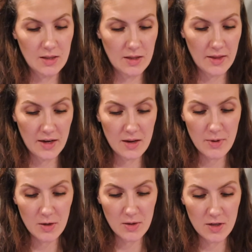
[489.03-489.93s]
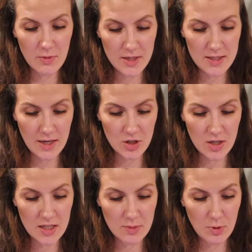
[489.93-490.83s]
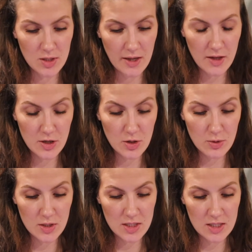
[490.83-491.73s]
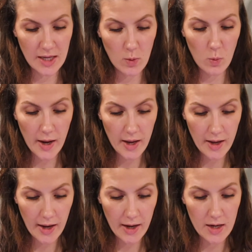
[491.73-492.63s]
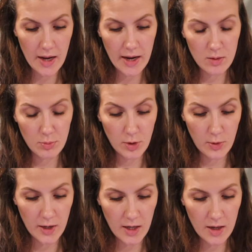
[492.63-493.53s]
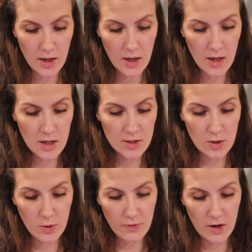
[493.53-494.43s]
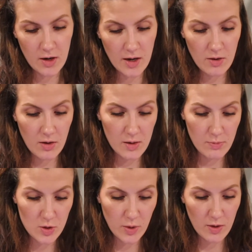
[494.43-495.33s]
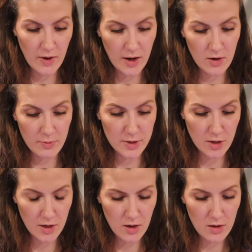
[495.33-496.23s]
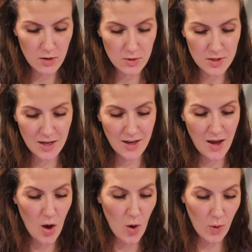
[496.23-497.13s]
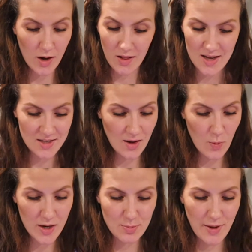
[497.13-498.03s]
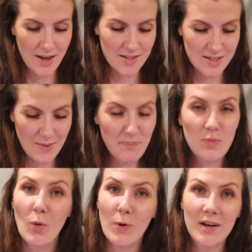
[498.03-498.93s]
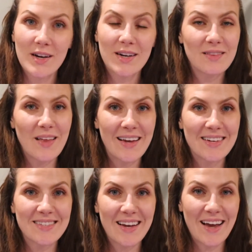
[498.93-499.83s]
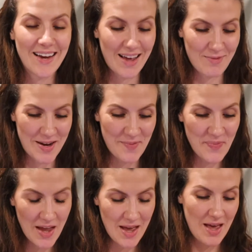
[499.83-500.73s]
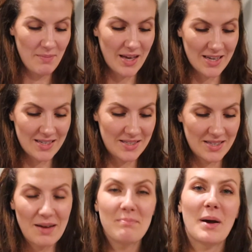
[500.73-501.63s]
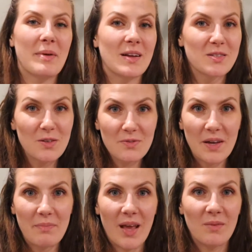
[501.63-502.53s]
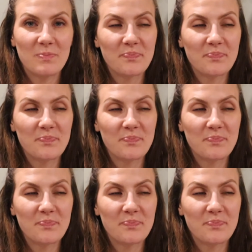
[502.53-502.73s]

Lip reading: thickening middle in your midsection is most likely due to slight weight gain and bloating. So if you're in between regular maternity clothes, wear elastic waistbands or leggings like I have been, because my pants don't fit me